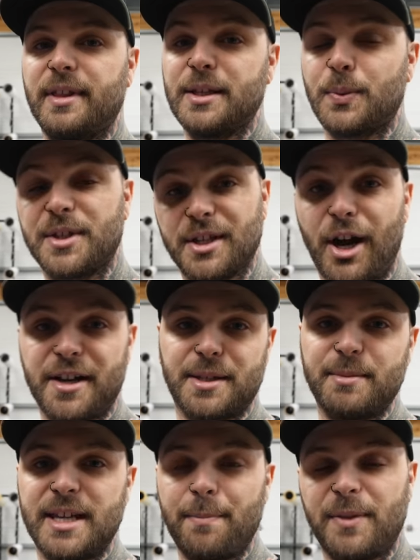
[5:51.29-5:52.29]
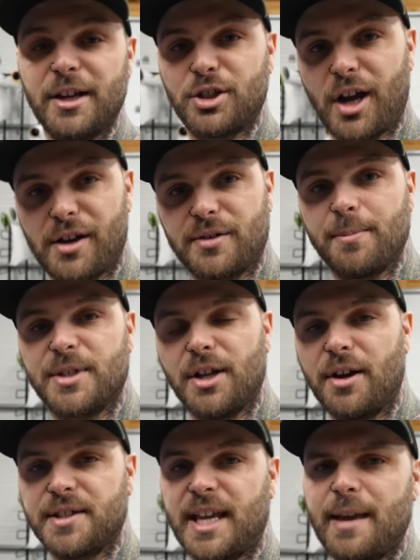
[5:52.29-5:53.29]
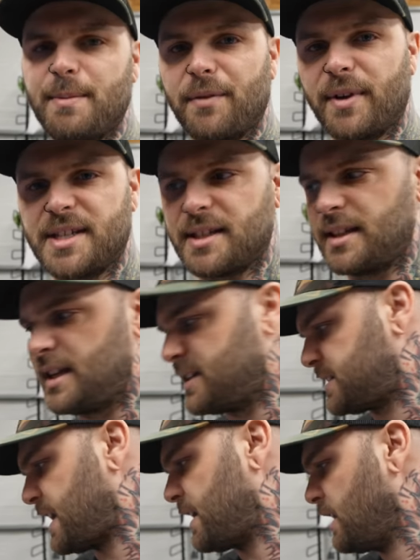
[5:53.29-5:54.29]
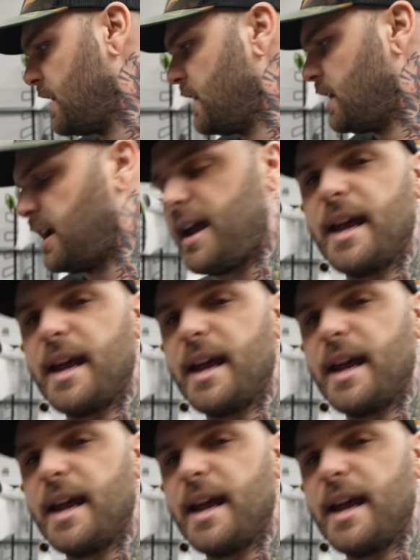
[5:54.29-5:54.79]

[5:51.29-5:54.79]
This was an awesome tip that Josh from Stahls gave me recently is that uh,